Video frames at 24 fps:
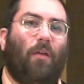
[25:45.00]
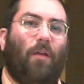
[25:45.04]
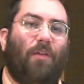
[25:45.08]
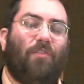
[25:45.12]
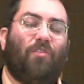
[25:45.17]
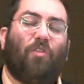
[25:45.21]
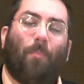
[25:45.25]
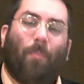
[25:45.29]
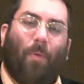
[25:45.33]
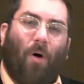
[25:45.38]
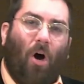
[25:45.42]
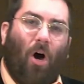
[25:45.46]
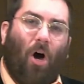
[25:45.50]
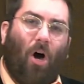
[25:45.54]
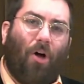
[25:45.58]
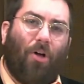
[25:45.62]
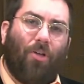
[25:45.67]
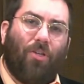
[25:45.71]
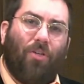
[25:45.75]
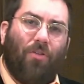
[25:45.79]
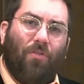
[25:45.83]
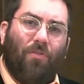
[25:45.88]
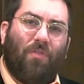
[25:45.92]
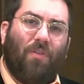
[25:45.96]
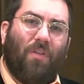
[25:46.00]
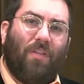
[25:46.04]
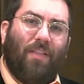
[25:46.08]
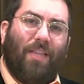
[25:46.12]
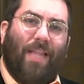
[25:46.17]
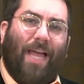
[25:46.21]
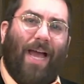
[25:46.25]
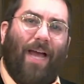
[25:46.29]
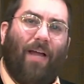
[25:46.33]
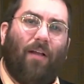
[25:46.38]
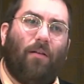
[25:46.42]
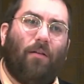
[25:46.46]
and so paul using
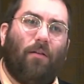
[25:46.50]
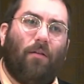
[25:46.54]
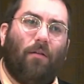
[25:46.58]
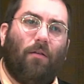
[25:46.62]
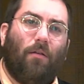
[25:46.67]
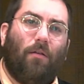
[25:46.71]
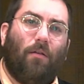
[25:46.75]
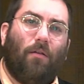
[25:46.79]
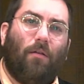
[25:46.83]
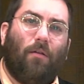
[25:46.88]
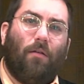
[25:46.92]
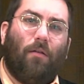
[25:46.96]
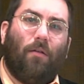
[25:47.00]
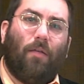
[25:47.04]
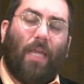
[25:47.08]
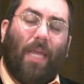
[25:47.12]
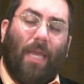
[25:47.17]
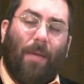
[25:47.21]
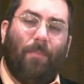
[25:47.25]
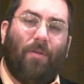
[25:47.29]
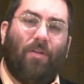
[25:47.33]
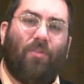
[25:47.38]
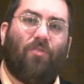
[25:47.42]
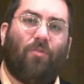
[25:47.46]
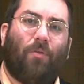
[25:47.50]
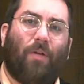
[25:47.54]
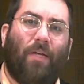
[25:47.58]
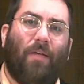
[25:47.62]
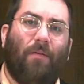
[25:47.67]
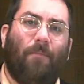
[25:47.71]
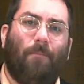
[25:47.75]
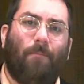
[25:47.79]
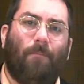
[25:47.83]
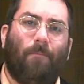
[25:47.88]
that imagery